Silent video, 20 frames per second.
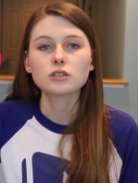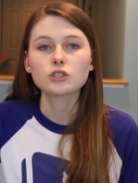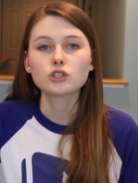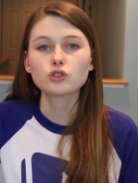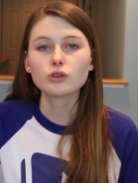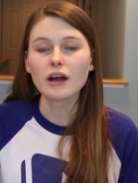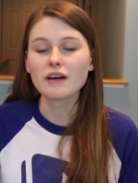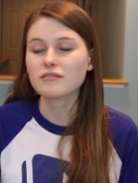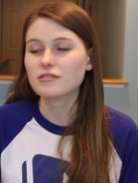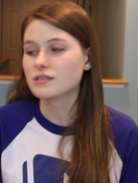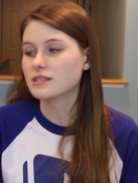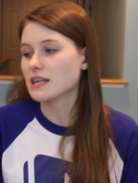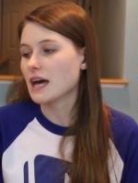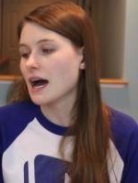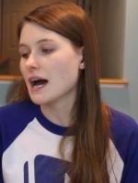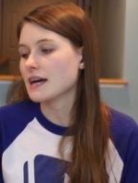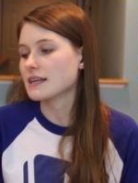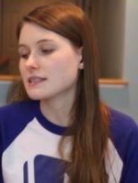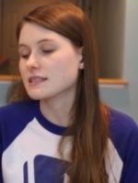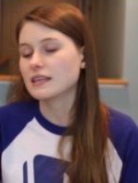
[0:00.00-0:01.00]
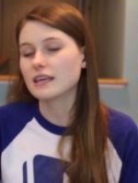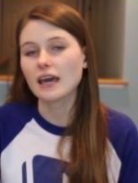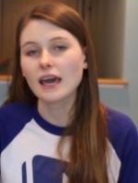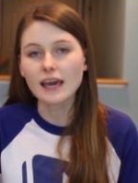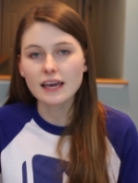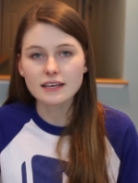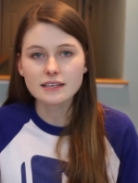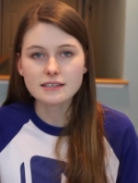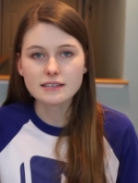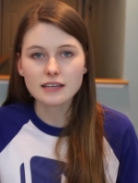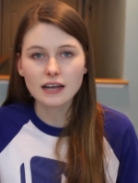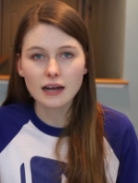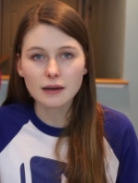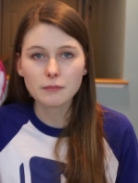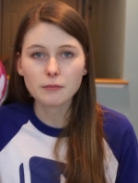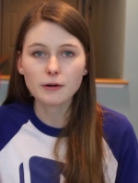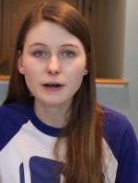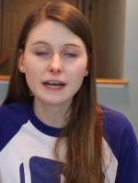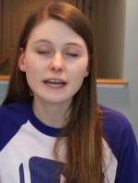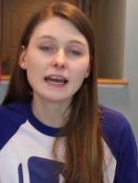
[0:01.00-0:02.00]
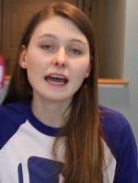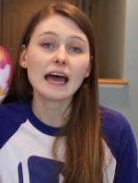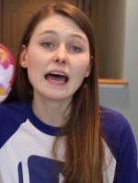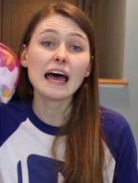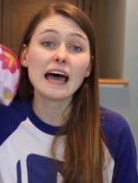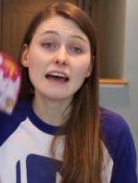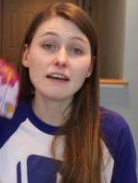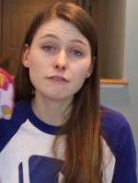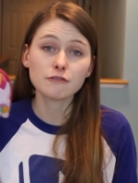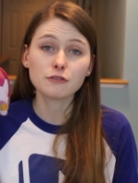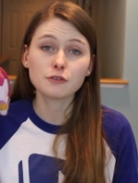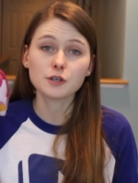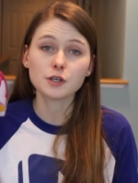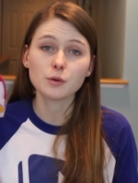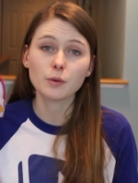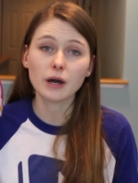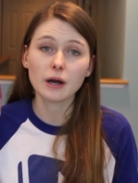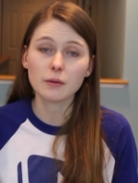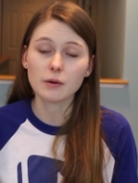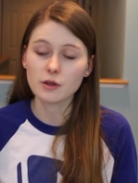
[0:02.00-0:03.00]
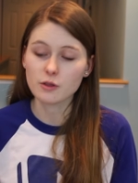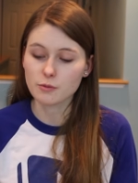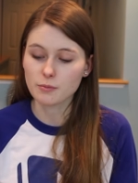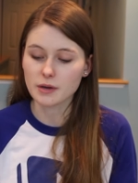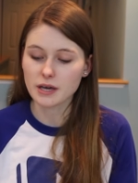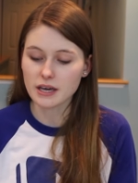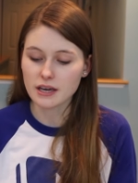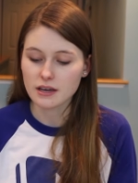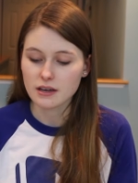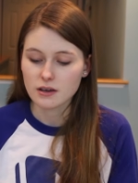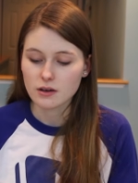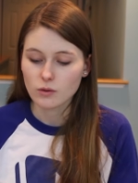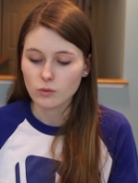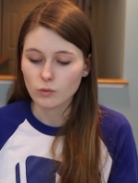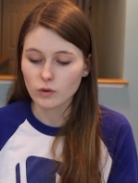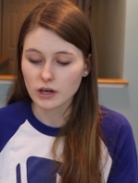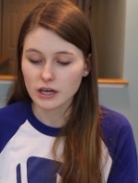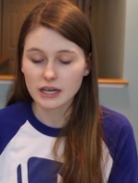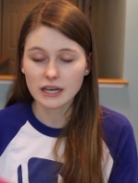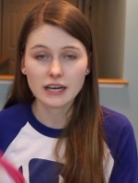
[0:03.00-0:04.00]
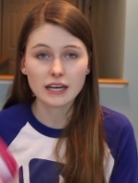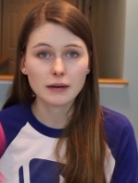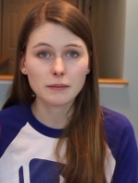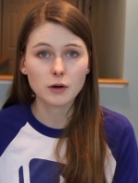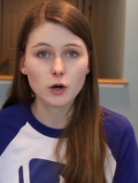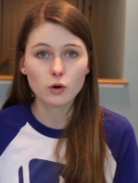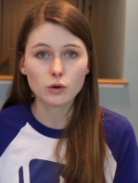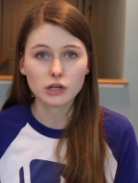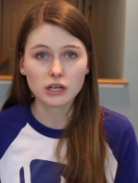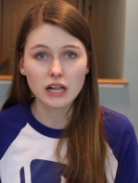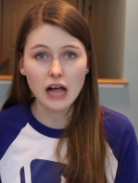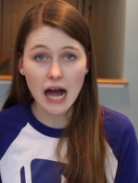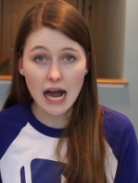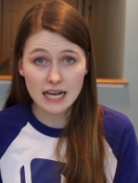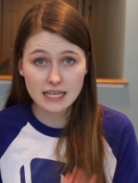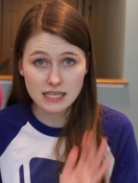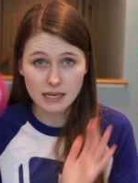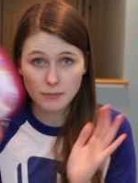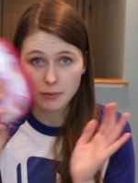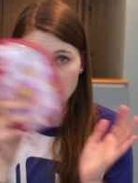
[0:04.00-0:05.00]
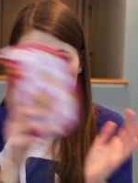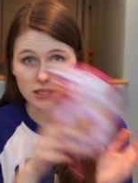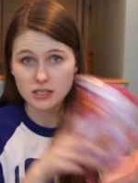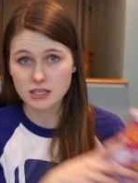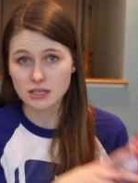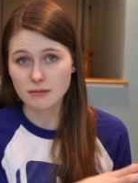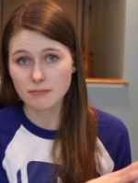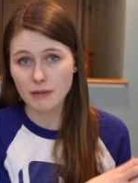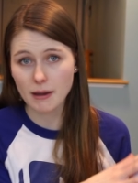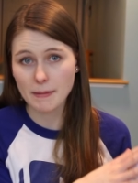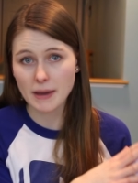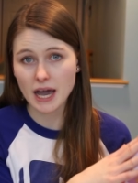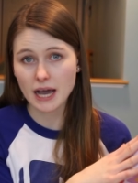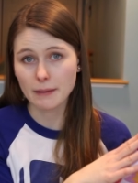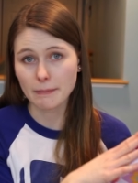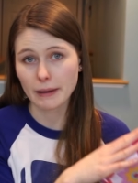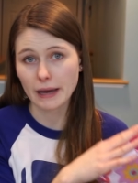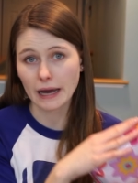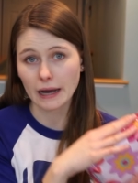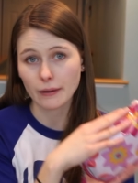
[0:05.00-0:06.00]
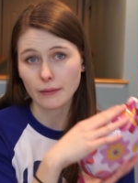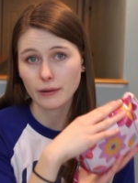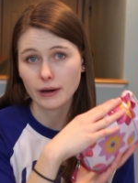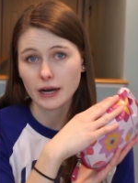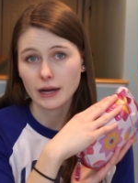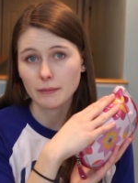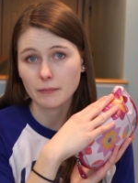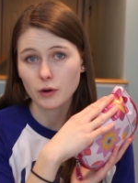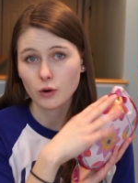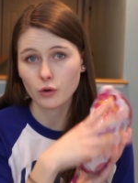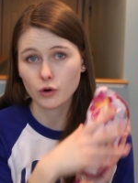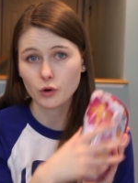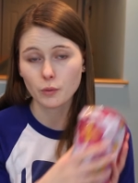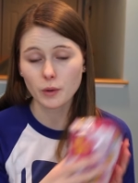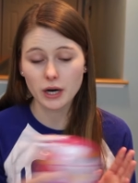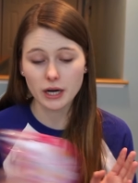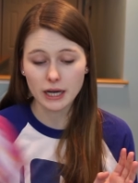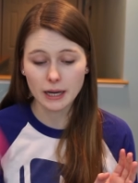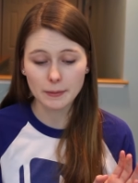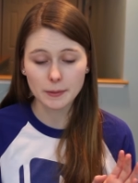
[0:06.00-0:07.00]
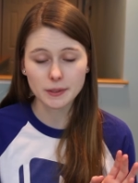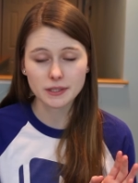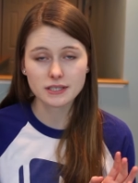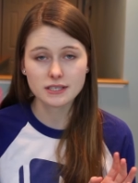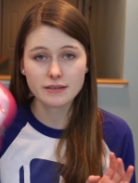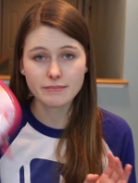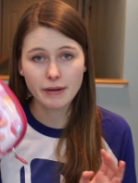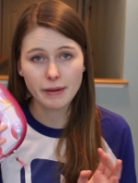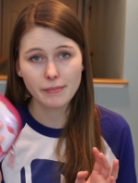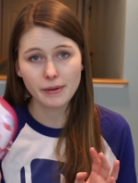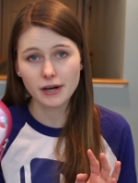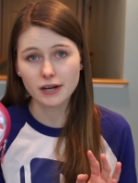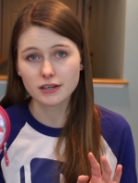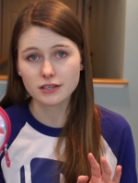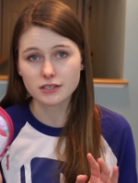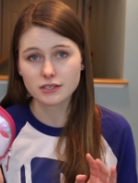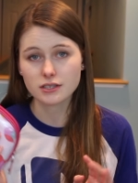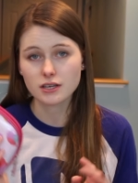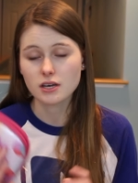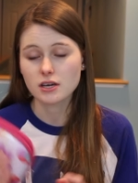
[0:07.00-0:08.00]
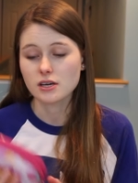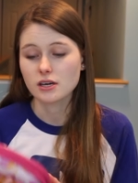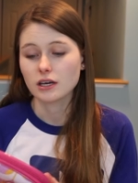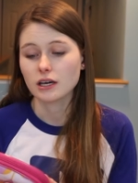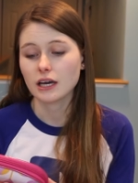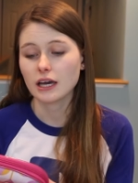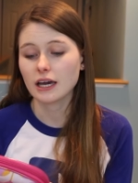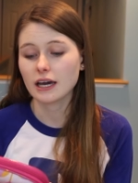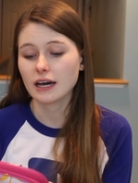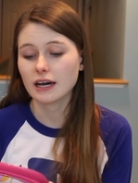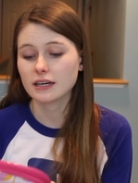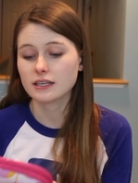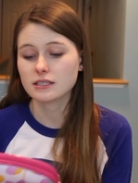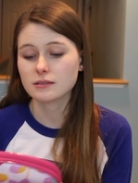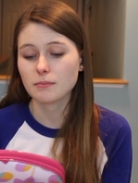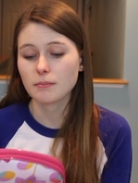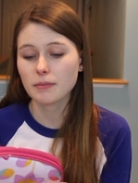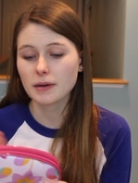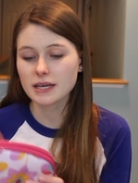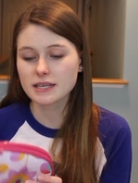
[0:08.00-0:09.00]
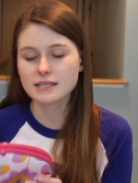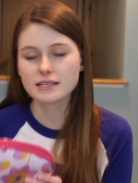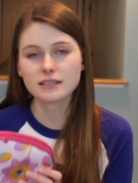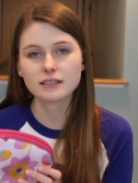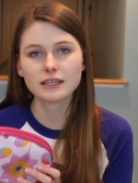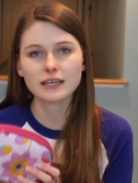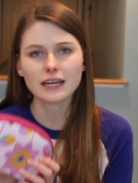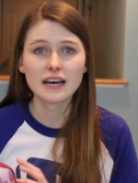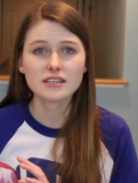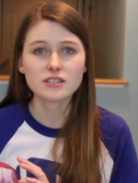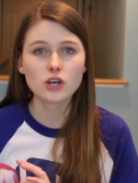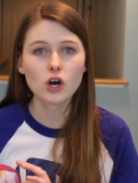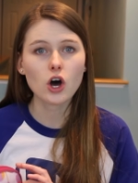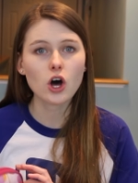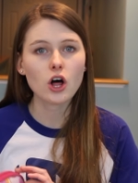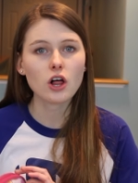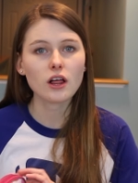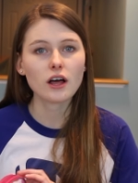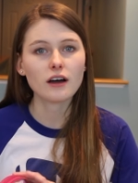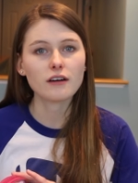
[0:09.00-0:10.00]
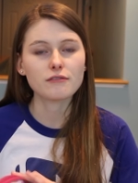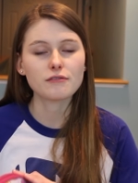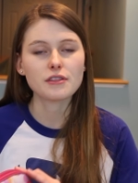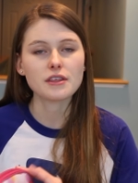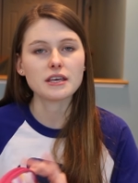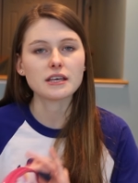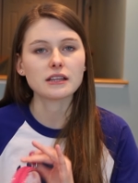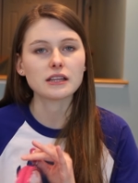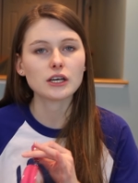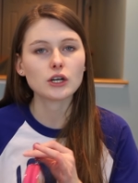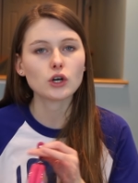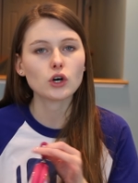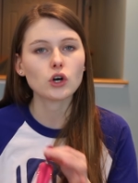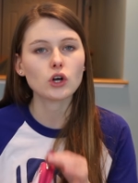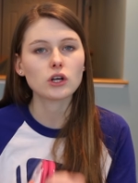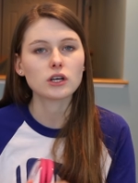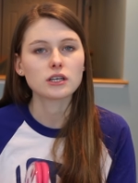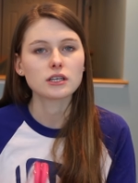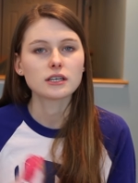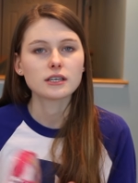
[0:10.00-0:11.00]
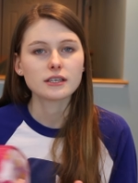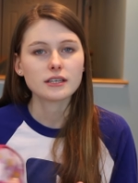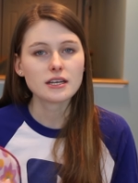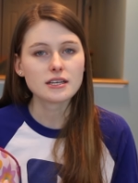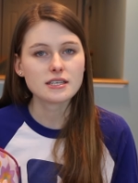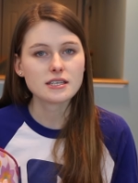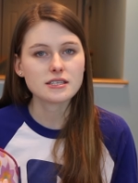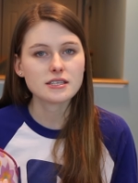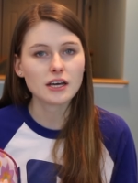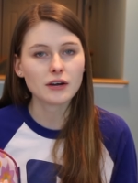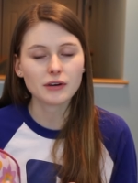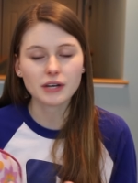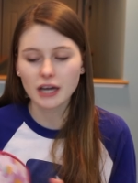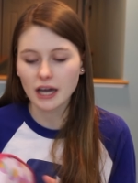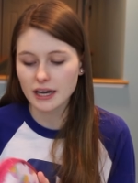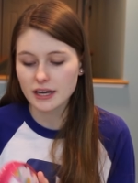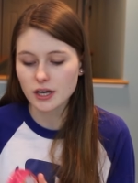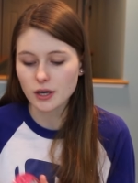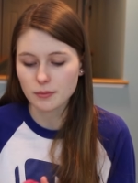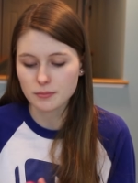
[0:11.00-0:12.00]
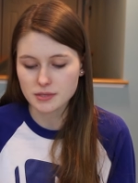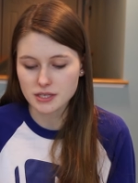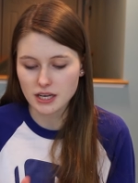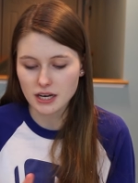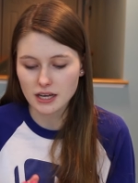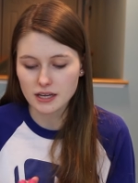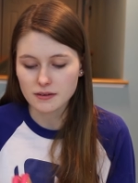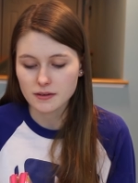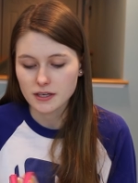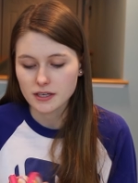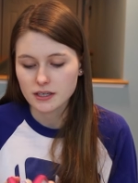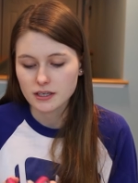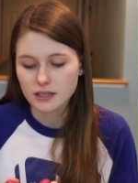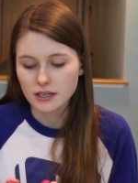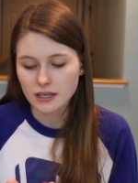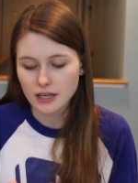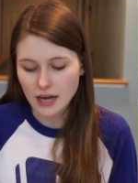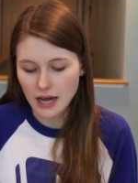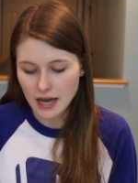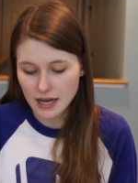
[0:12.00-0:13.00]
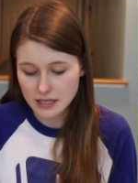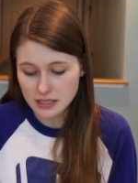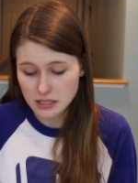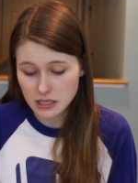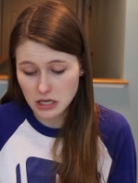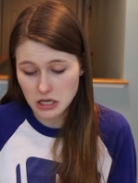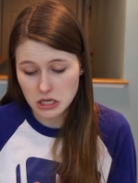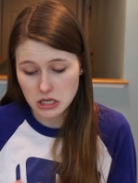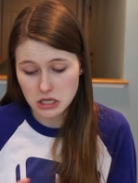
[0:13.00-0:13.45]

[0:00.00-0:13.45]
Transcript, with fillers: travel size case that I bring everywhere with me. When I'm going to class, I put this in my backpack. When I'm going to work, I put this in my purse. And basically it has all of the little necessary items in it. It has